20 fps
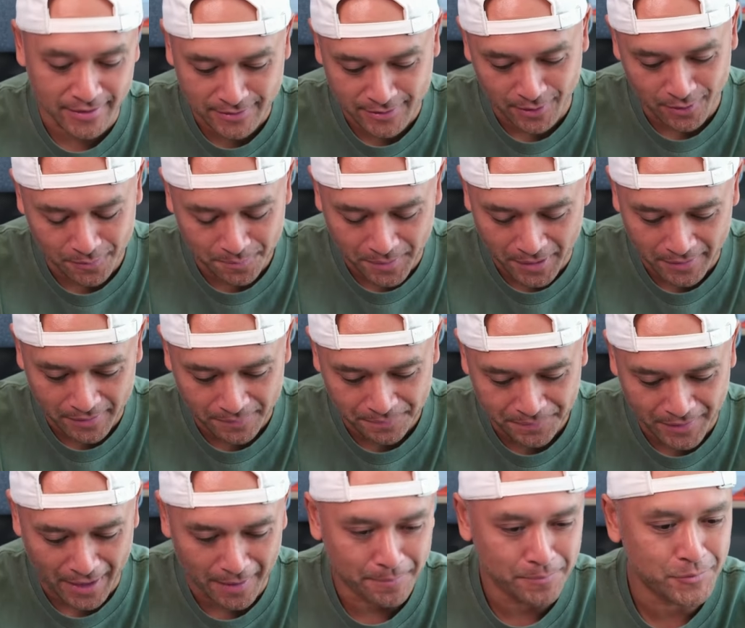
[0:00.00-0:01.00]
So, but
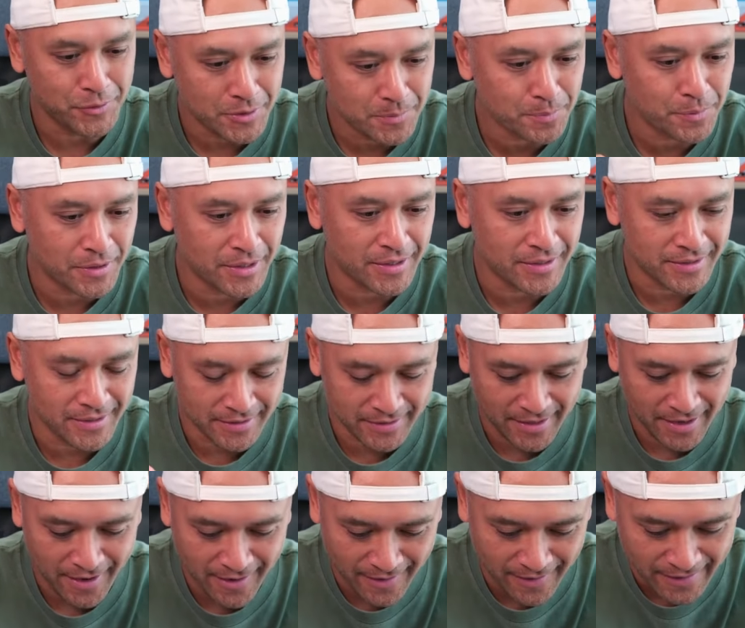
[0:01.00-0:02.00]
I'm just putting it
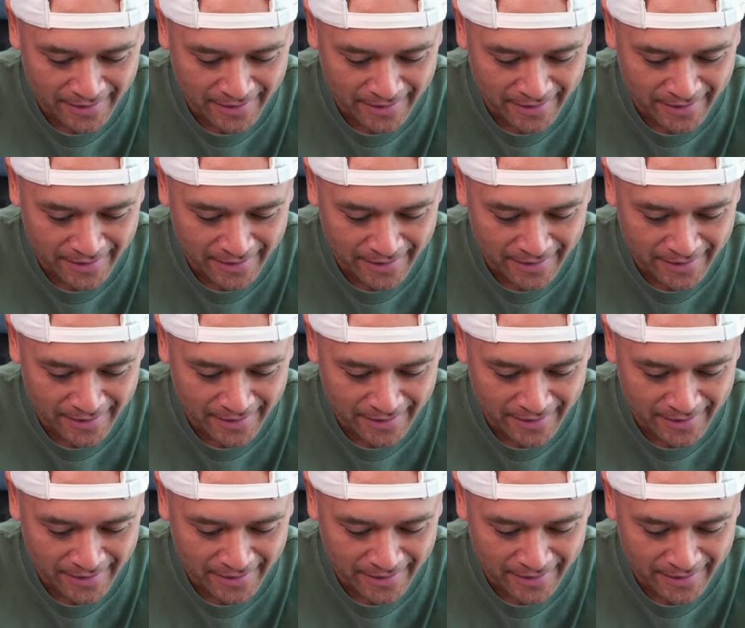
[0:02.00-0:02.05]
there